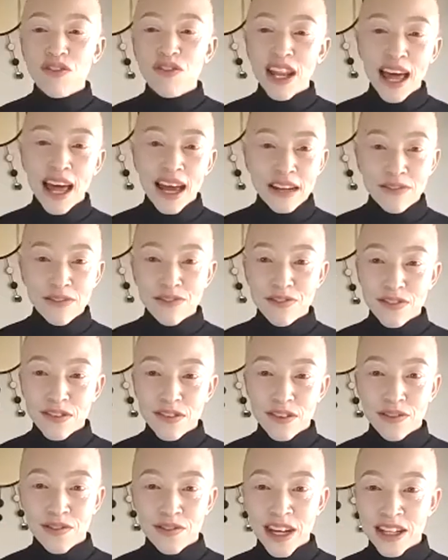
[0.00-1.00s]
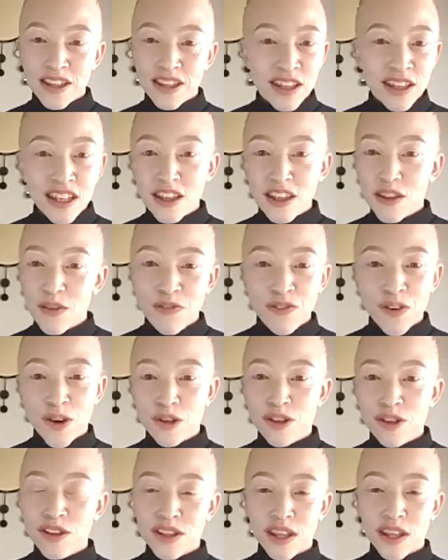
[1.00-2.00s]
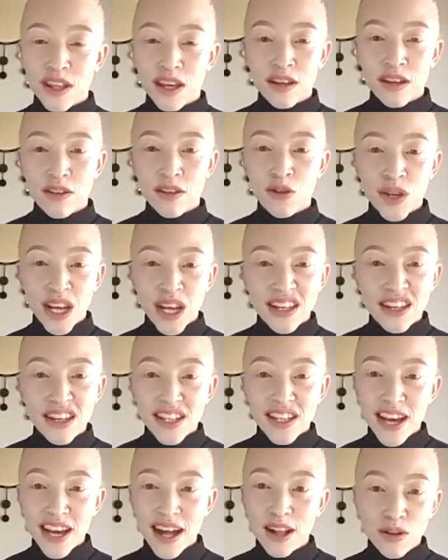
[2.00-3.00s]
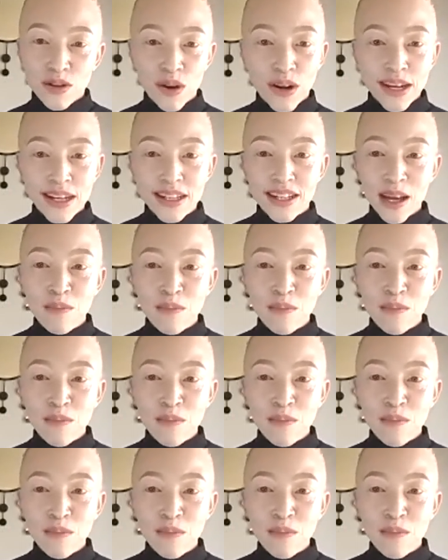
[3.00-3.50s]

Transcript: life. That's the first thing. You can tell, right?